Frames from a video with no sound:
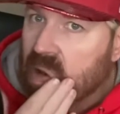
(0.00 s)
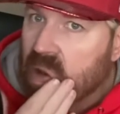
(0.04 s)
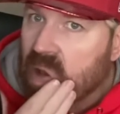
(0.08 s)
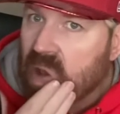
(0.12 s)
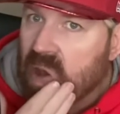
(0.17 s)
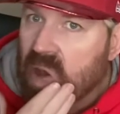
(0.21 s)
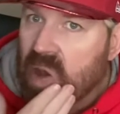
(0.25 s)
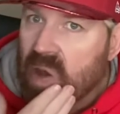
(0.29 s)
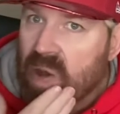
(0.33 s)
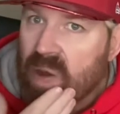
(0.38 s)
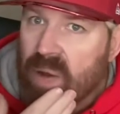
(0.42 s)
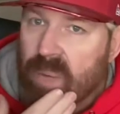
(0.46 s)

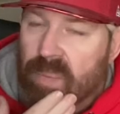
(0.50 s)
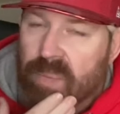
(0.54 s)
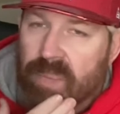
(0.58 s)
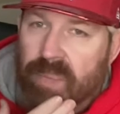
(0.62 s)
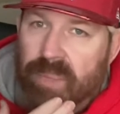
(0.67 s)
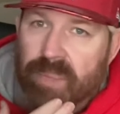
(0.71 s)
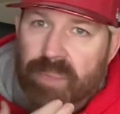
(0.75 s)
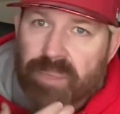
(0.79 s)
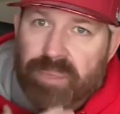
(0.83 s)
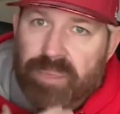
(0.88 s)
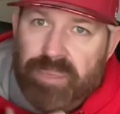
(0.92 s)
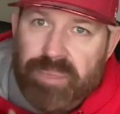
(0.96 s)
Um,
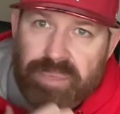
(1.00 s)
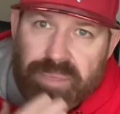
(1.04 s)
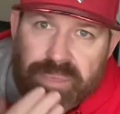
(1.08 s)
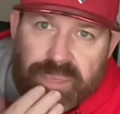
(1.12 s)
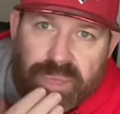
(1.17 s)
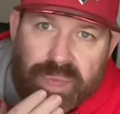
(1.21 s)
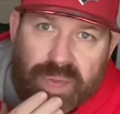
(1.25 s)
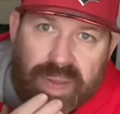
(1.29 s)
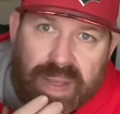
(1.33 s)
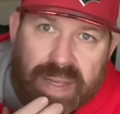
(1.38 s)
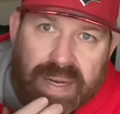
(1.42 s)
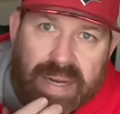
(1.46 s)

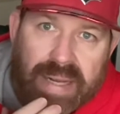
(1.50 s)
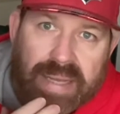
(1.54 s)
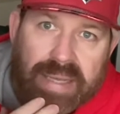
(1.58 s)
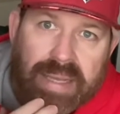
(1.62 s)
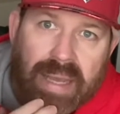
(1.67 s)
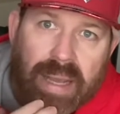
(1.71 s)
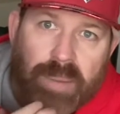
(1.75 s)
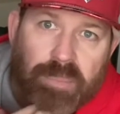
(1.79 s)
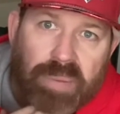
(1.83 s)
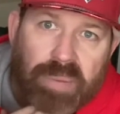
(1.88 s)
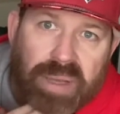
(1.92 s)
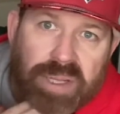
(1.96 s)
and I,
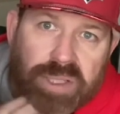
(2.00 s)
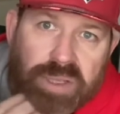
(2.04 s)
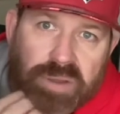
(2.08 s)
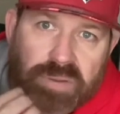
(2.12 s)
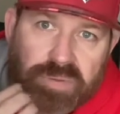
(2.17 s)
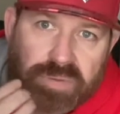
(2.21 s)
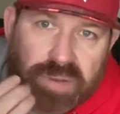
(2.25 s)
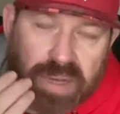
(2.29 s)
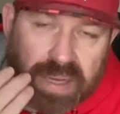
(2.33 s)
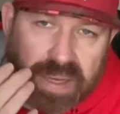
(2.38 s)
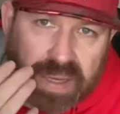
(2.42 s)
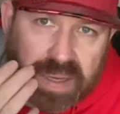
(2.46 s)
I bet you
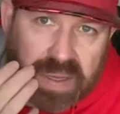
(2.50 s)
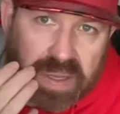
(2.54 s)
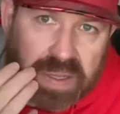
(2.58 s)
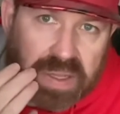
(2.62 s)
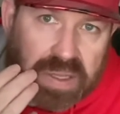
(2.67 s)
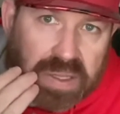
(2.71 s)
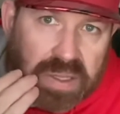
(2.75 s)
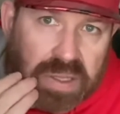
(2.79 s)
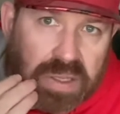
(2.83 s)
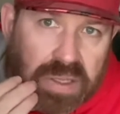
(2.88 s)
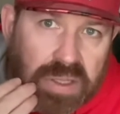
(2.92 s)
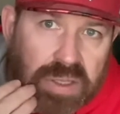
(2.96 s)
if I
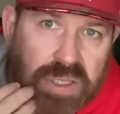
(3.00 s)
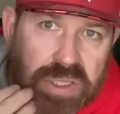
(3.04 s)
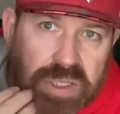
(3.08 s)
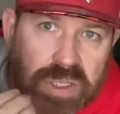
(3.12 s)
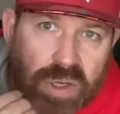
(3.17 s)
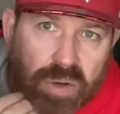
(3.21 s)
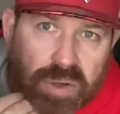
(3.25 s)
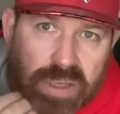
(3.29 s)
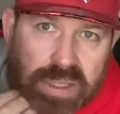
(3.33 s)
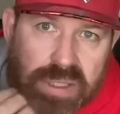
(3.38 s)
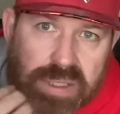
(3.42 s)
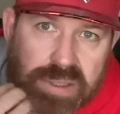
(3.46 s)

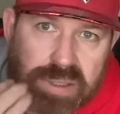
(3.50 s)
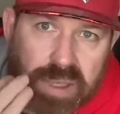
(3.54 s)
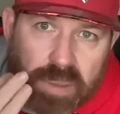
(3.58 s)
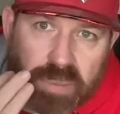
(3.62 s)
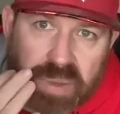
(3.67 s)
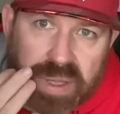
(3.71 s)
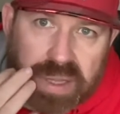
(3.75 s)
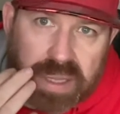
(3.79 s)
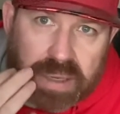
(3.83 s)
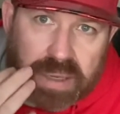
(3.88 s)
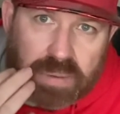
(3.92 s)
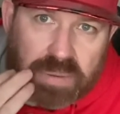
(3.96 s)
showed it to
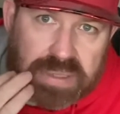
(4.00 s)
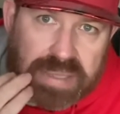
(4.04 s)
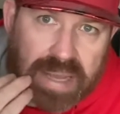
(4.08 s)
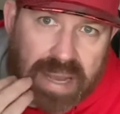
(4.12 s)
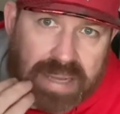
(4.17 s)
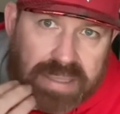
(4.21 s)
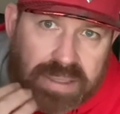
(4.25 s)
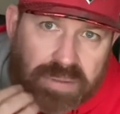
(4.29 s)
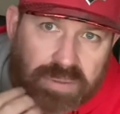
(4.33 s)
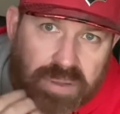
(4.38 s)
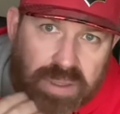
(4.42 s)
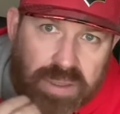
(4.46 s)
somebody that was
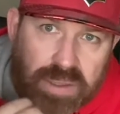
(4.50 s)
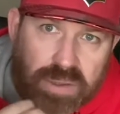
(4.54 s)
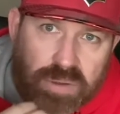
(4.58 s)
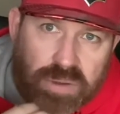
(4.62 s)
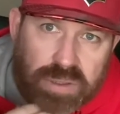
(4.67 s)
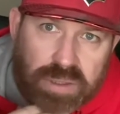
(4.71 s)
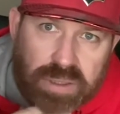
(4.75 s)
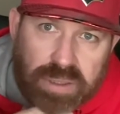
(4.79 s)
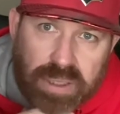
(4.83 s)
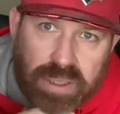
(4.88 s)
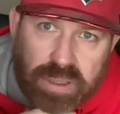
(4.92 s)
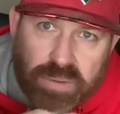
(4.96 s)
actively
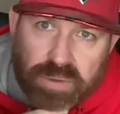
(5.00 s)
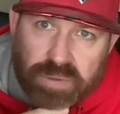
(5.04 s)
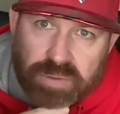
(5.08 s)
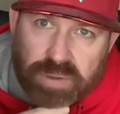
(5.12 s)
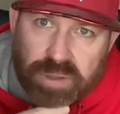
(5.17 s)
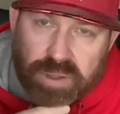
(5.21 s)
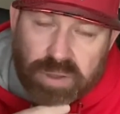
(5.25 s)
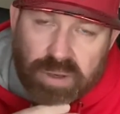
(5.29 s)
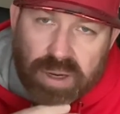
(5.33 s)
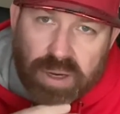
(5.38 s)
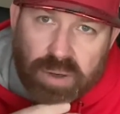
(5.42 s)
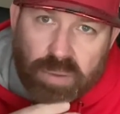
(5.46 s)
using, they would
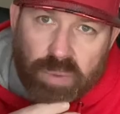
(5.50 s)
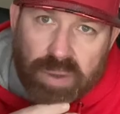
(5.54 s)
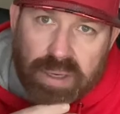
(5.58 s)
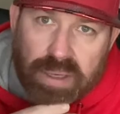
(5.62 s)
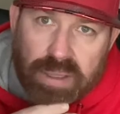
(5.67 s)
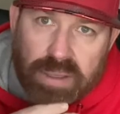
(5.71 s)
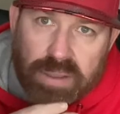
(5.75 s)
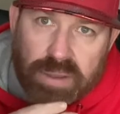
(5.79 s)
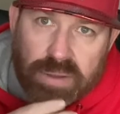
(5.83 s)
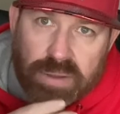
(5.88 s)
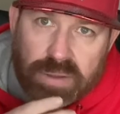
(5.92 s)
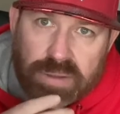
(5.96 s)
figure out a way
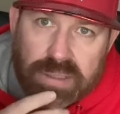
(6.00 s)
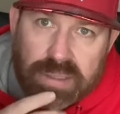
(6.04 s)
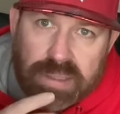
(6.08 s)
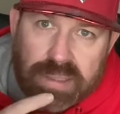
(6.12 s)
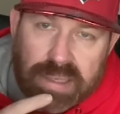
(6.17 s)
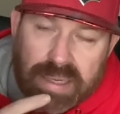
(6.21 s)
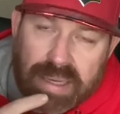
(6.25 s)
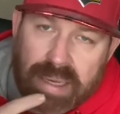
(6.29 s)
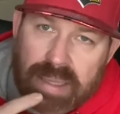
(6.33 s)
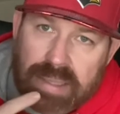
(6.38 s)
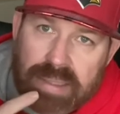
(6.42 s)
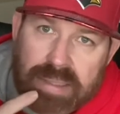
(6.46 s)
to use it. And
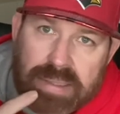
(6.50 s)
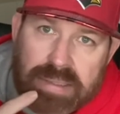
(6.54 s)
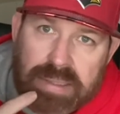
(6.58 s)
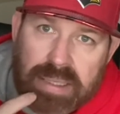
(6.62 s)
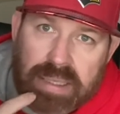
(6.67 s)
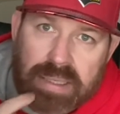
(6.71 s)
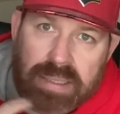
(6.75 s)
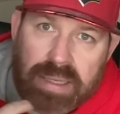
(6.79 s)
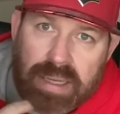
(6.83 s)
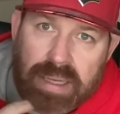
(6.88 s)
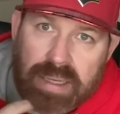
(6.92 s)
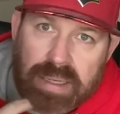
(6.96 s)
I hate to
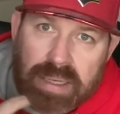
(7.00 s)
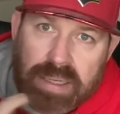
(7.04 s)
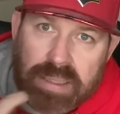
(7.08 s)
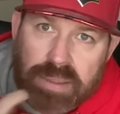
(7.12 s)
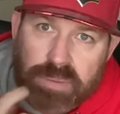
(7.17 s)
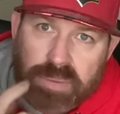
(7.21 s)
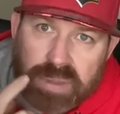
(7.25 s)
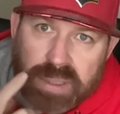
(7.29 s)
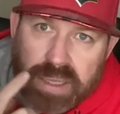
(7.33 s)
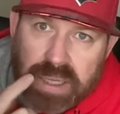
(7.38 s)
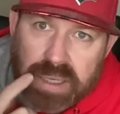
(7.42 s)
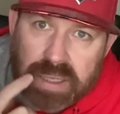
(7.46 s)
say that, and I hate
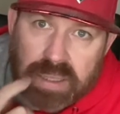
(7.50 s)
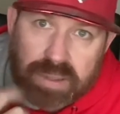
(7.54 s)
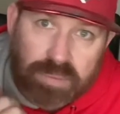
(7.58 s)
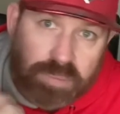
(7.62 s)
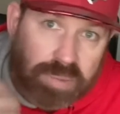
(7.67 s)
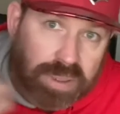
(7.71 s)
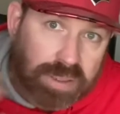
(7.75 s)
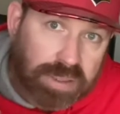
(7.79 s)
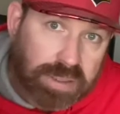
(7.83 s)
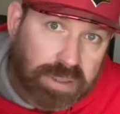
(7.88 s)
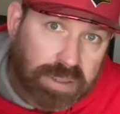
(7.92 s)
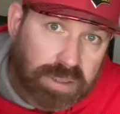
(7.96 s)
to be negative,
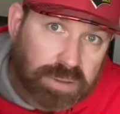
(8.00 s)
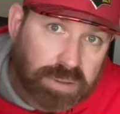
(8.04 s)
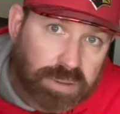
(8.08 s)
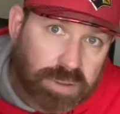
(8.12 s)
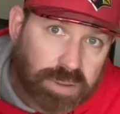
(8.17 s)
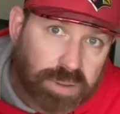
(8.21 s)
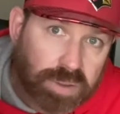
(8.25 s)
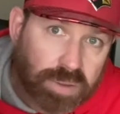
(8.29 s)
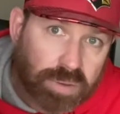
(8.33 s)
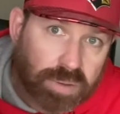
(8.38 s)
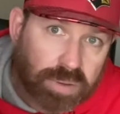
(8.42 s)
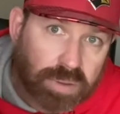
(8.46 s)
but it's just the
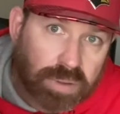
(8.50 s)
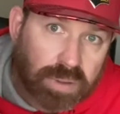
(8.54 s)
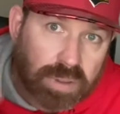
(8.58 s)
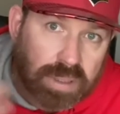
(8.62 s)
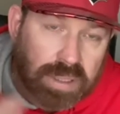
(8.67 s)
truth.